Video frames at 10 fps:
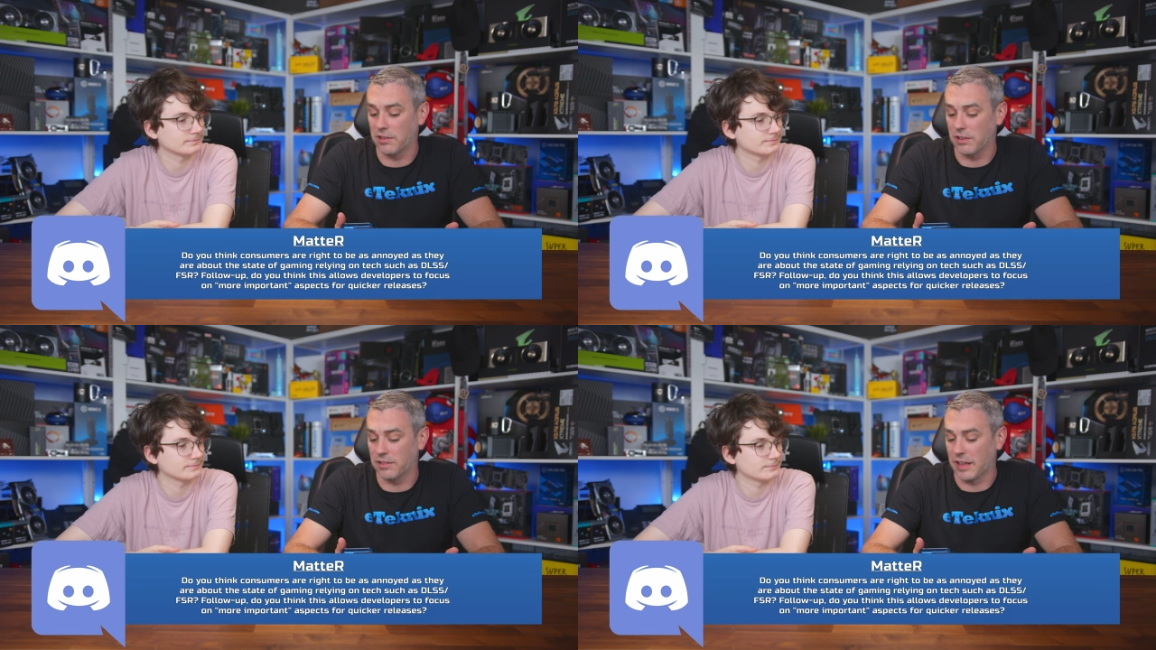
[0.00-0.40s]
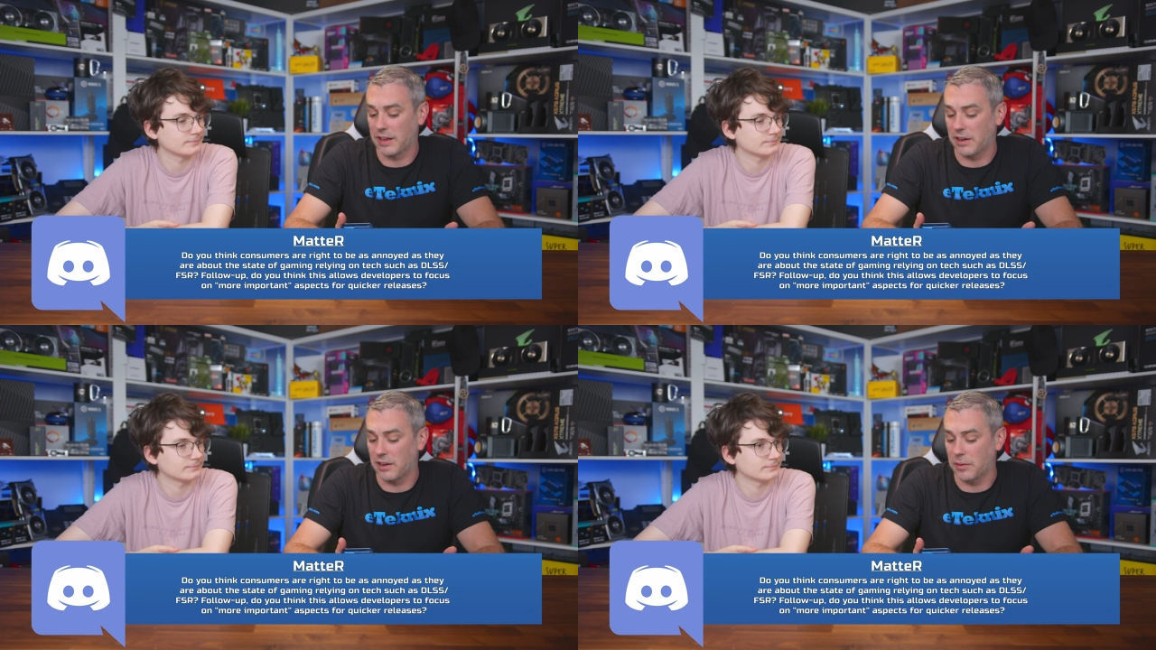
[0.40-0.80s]
Speaker 1: as they
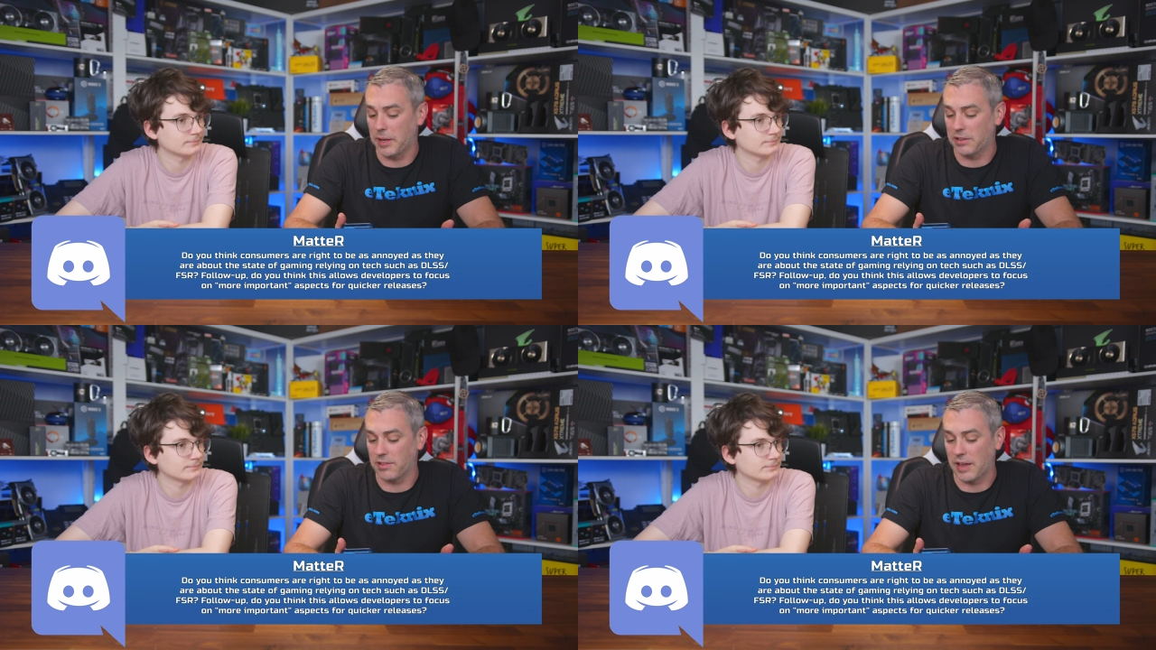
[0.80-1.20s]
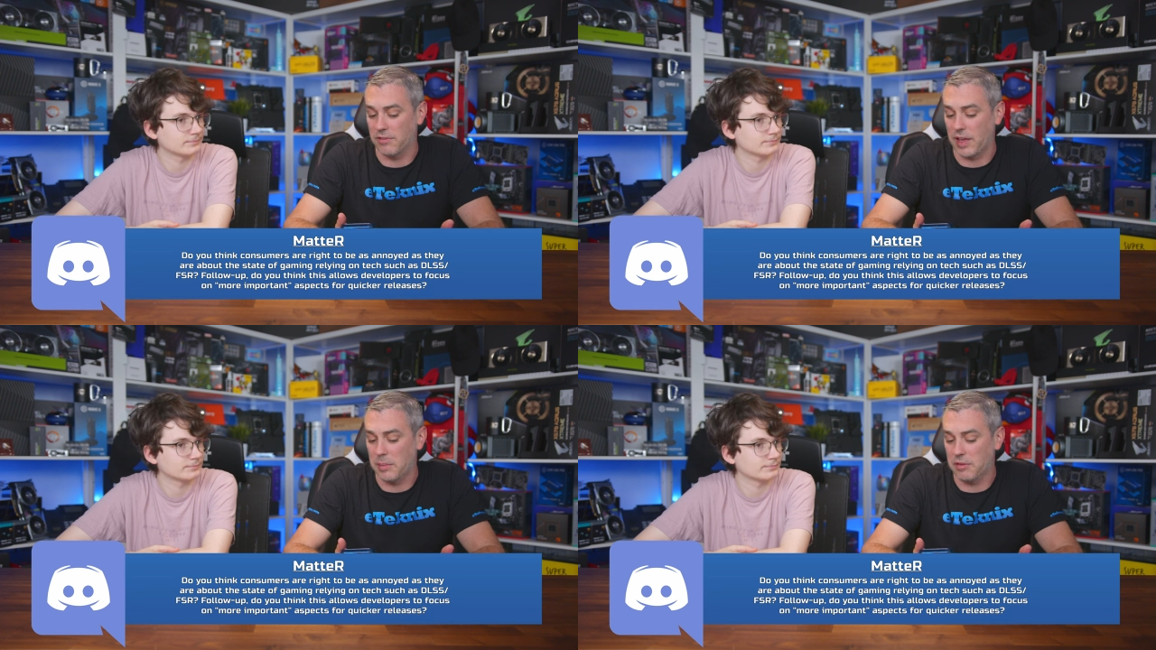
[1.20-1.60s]
are about the state of
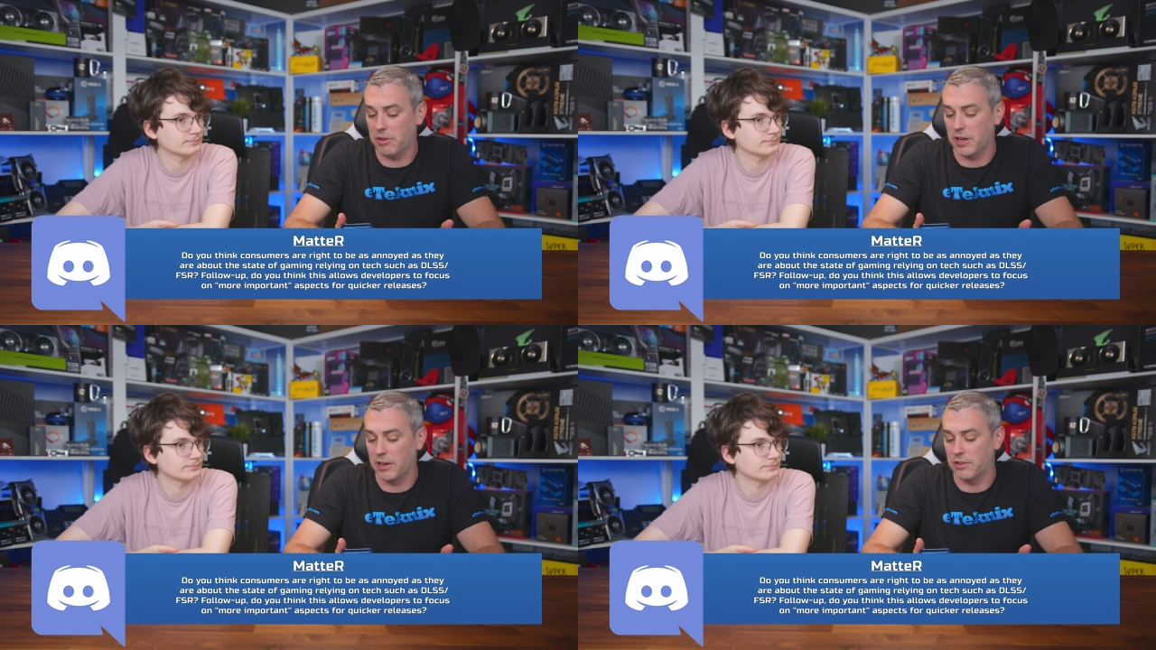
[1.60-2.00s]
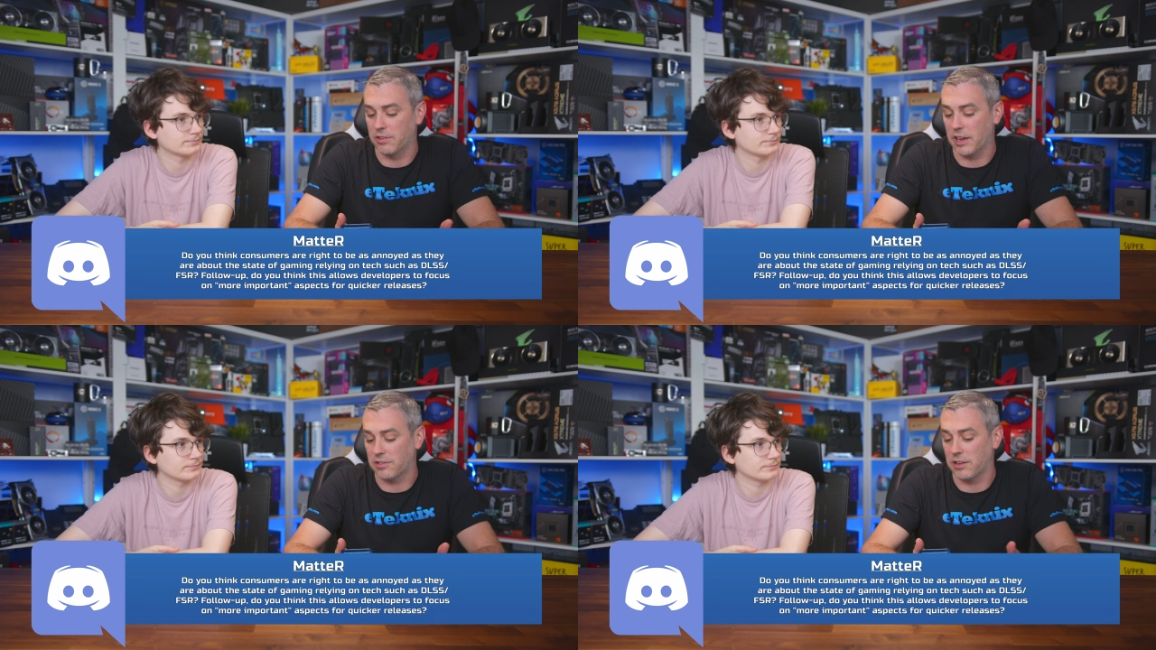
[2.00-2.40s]
gaming relying on
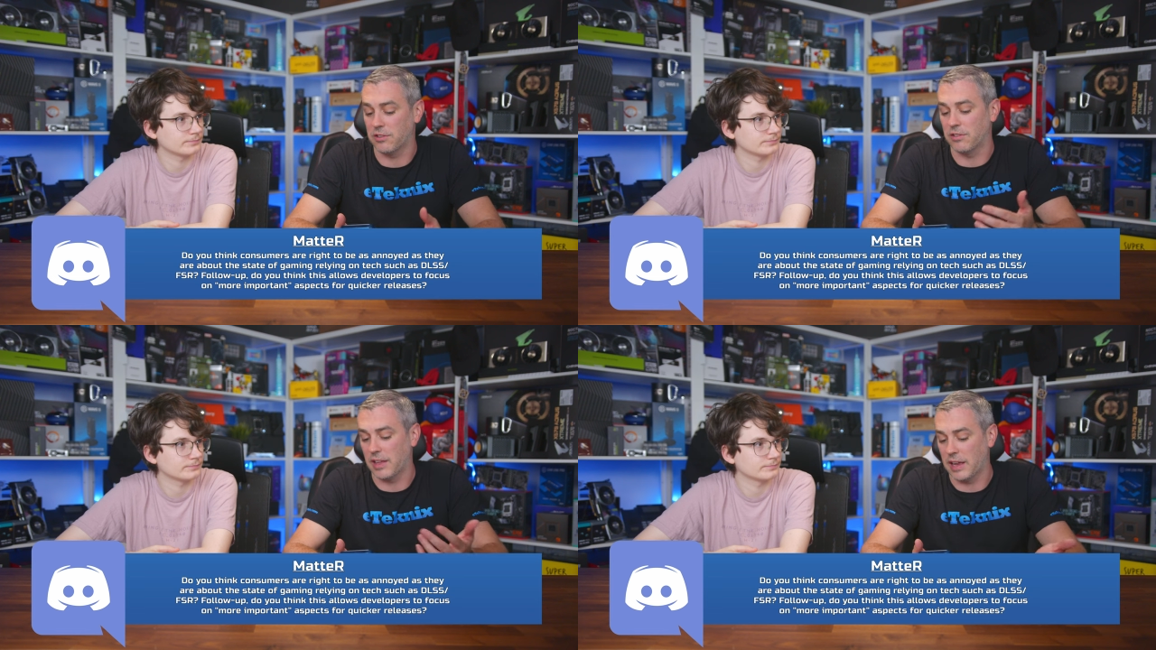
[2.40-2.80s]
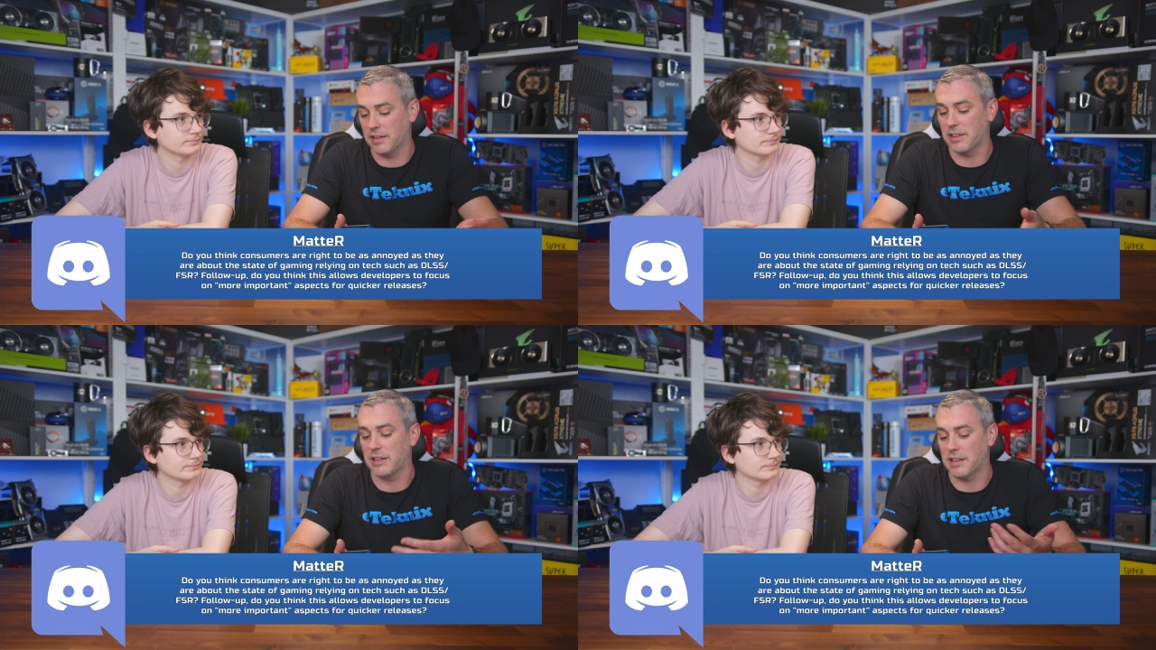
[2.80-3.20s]
tech such as D L
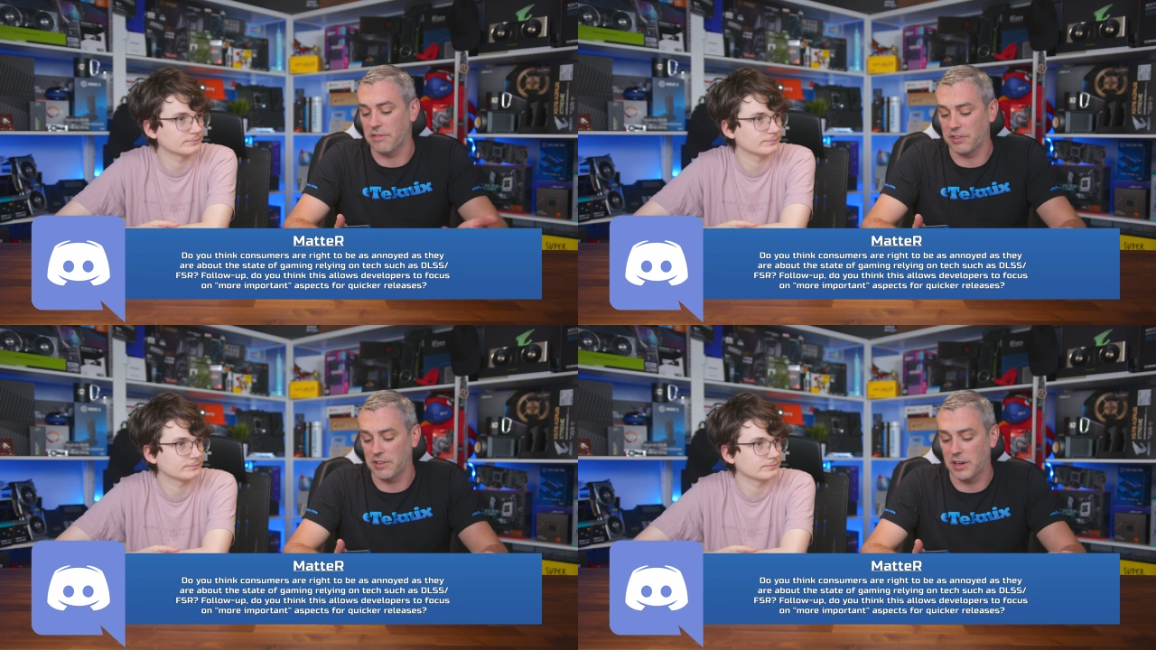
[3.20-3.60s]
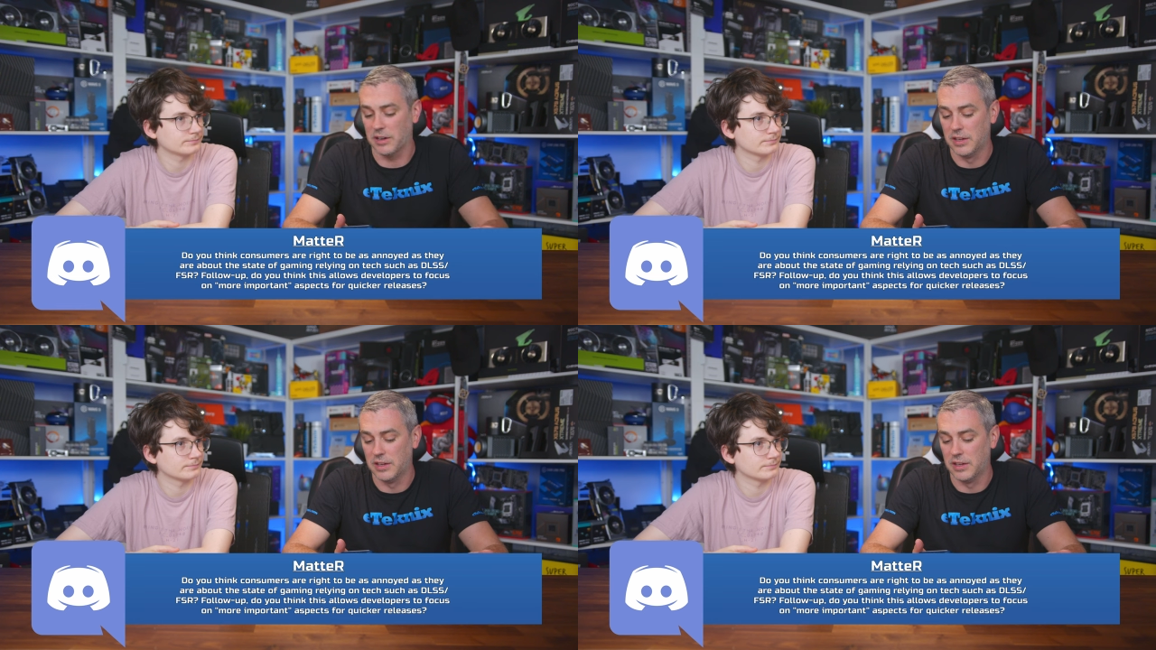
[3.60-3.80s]
S S, F S R?